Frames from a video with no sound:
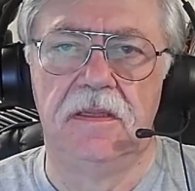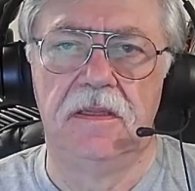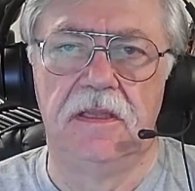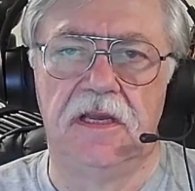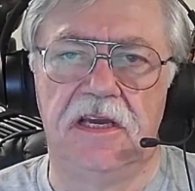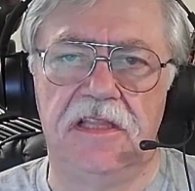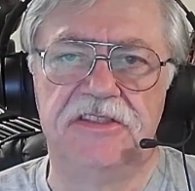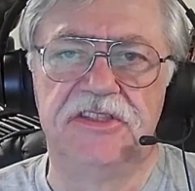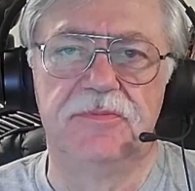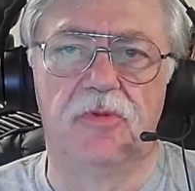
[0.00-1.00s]
Hi, this
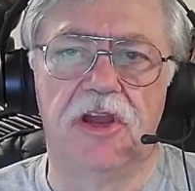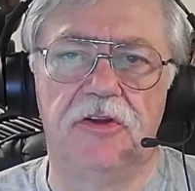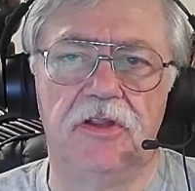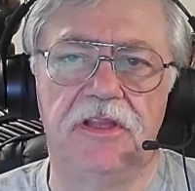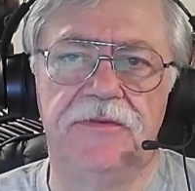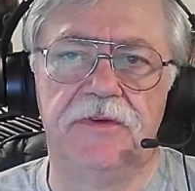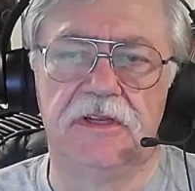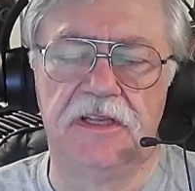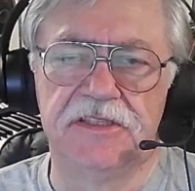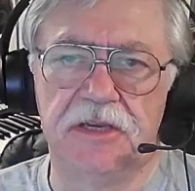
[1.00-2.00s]
is Brian Oliva at
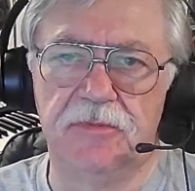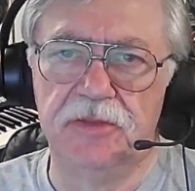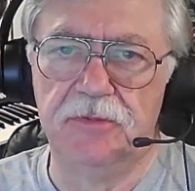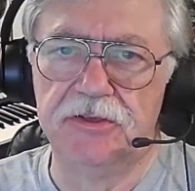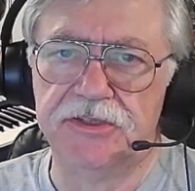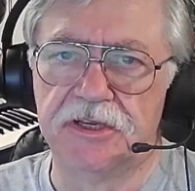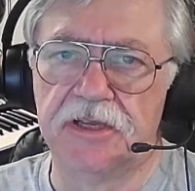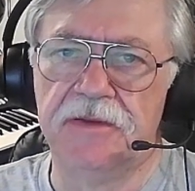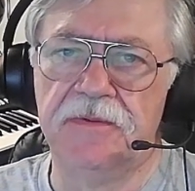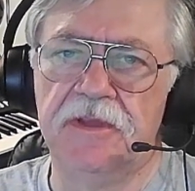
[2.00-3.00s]
Getsemani Music.
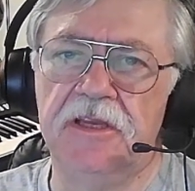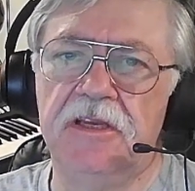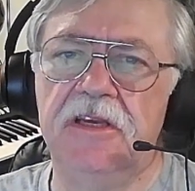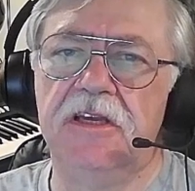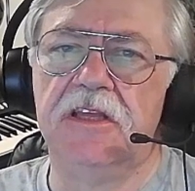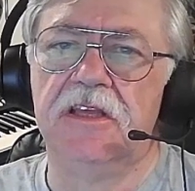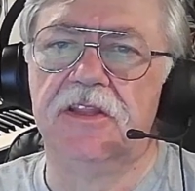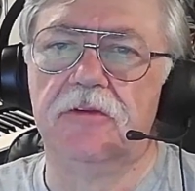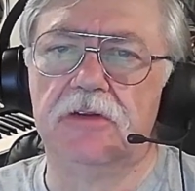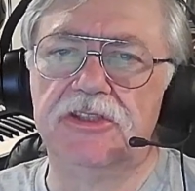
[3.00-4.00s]
The
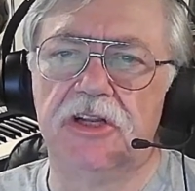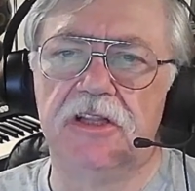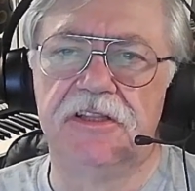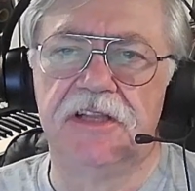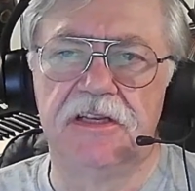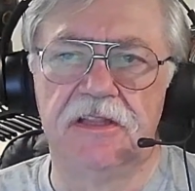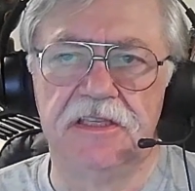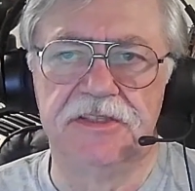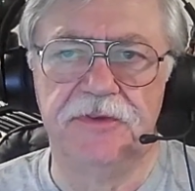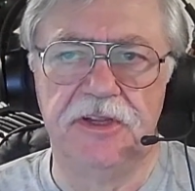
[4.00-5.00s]
original intent of this
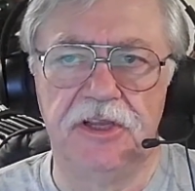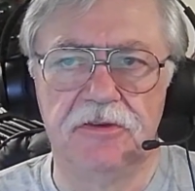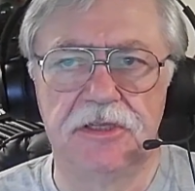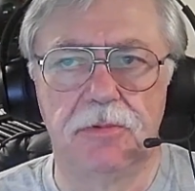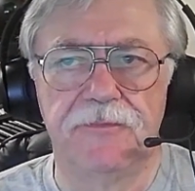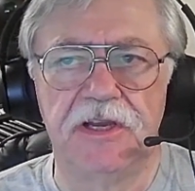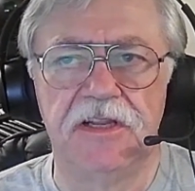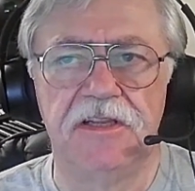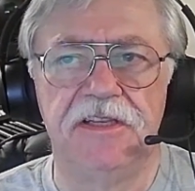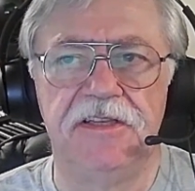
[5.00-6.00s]
video is to provide a
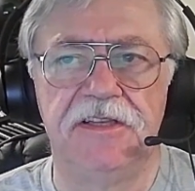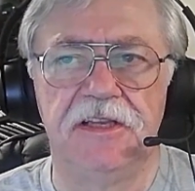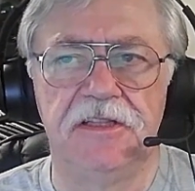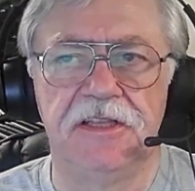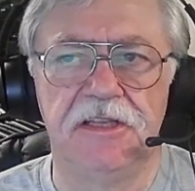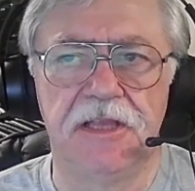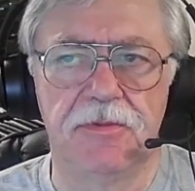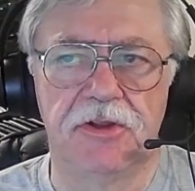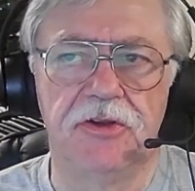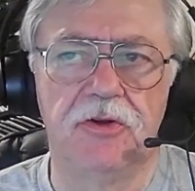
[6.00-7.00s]
detailed in-depth
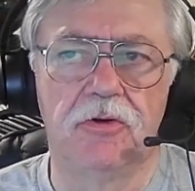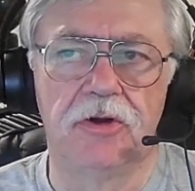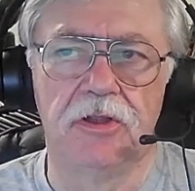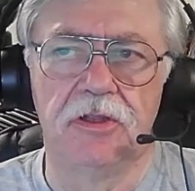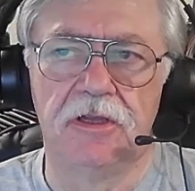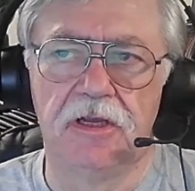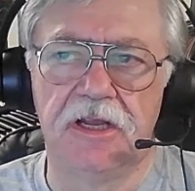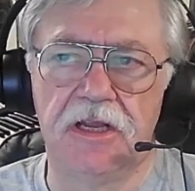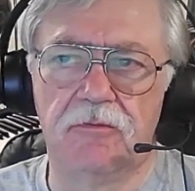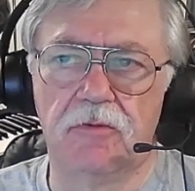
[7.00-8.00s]
tutorial on how
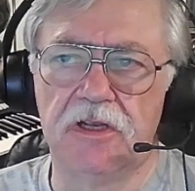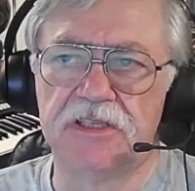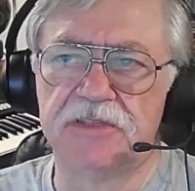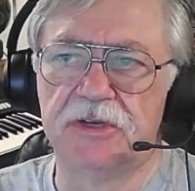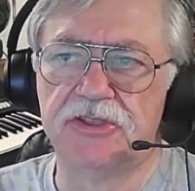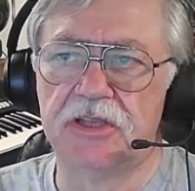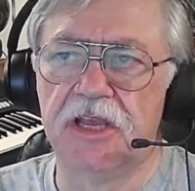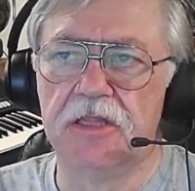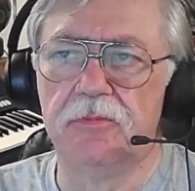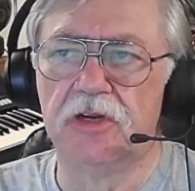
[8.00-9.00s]
to run a special
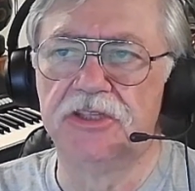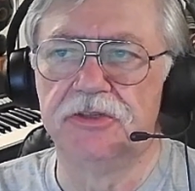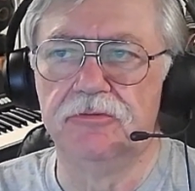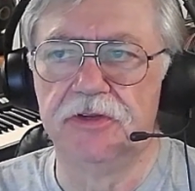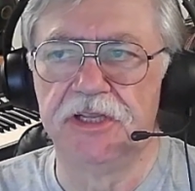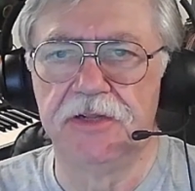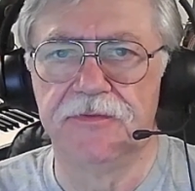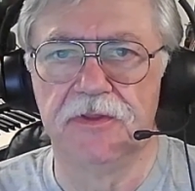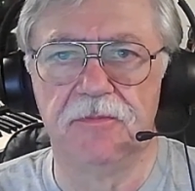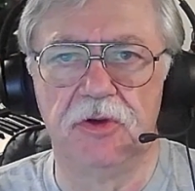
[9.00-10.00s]
calibration routine for
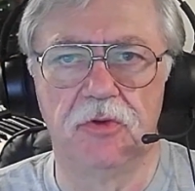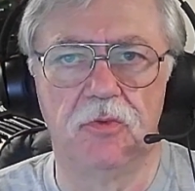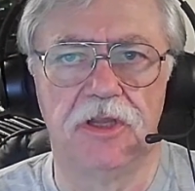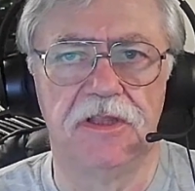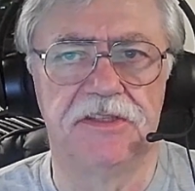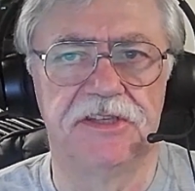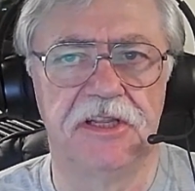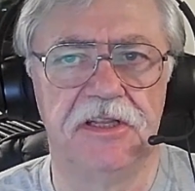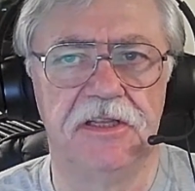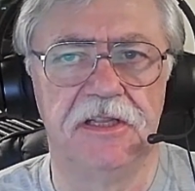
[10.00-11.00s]
the Moog One that's
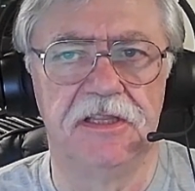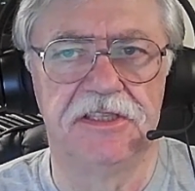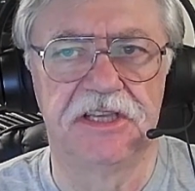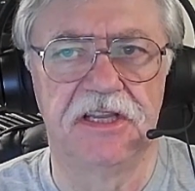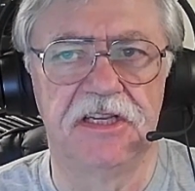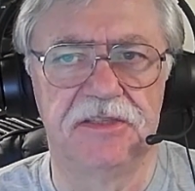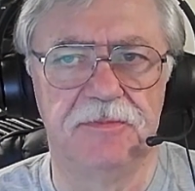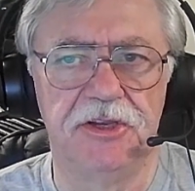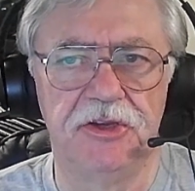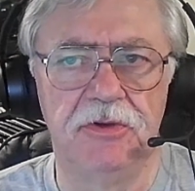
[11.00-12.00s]
hidden in the Settings
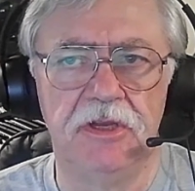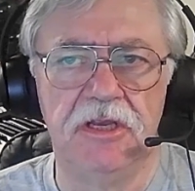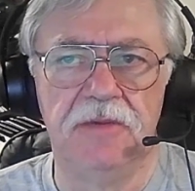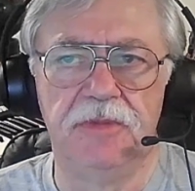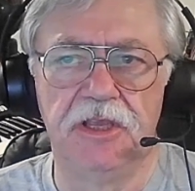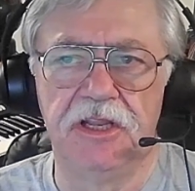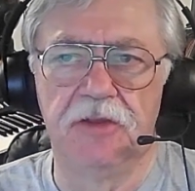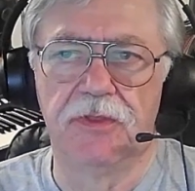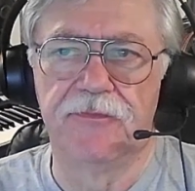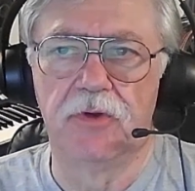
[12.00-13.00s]
menu, beginning
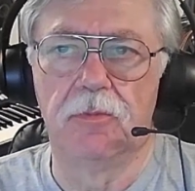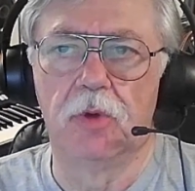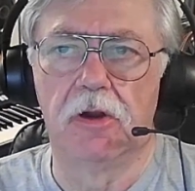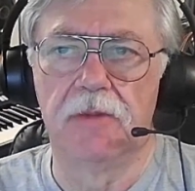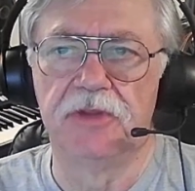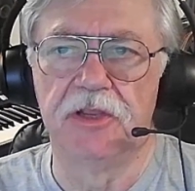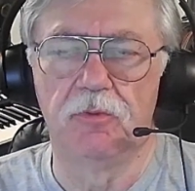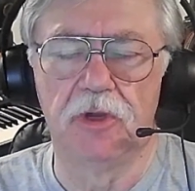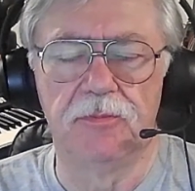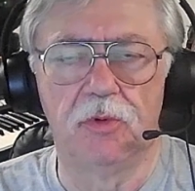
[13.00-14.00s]
with firmware update
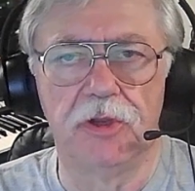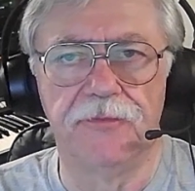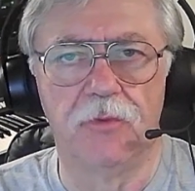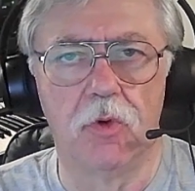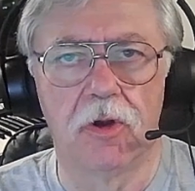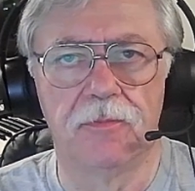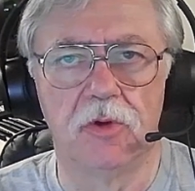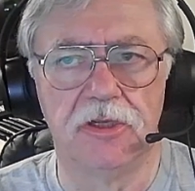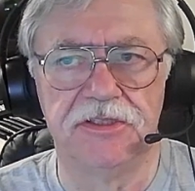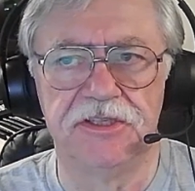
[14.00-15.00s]

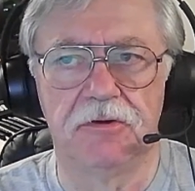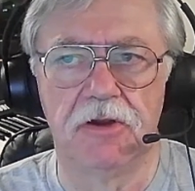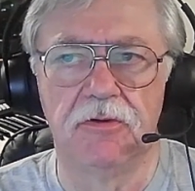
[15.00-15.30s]
1.4.0.